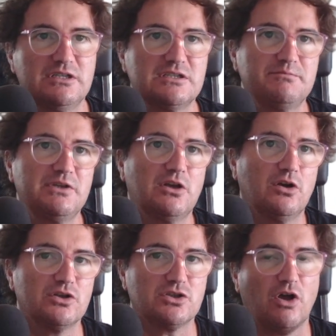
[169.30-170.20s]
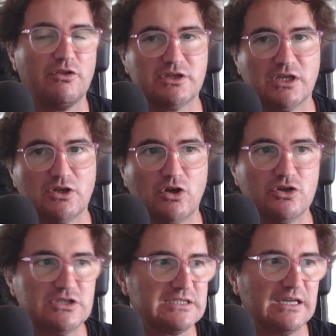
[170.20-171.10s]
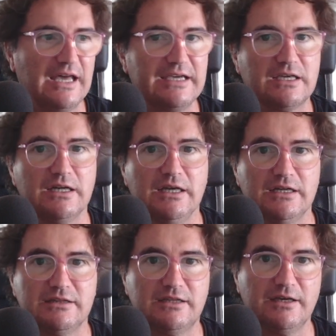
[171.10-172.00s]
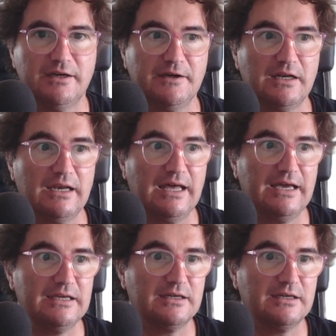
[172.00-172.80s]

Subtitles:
because other technologies like DALI